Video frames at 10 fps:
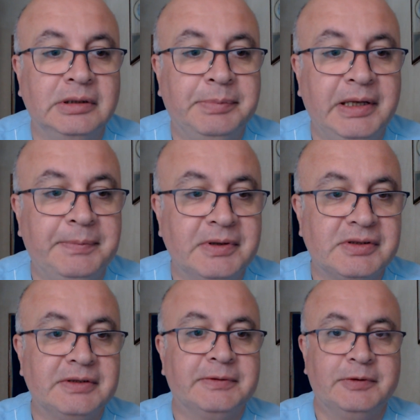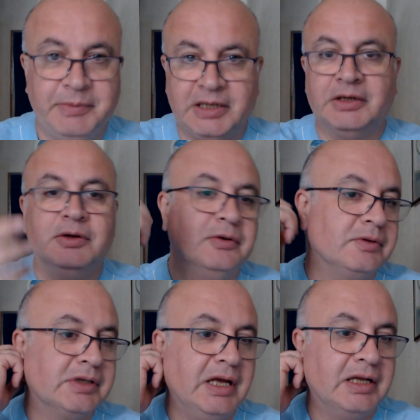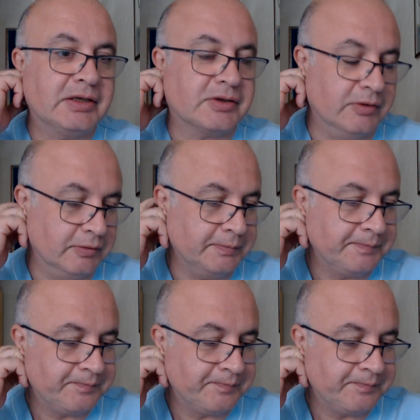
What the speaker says: papers to make your notes, and let's go.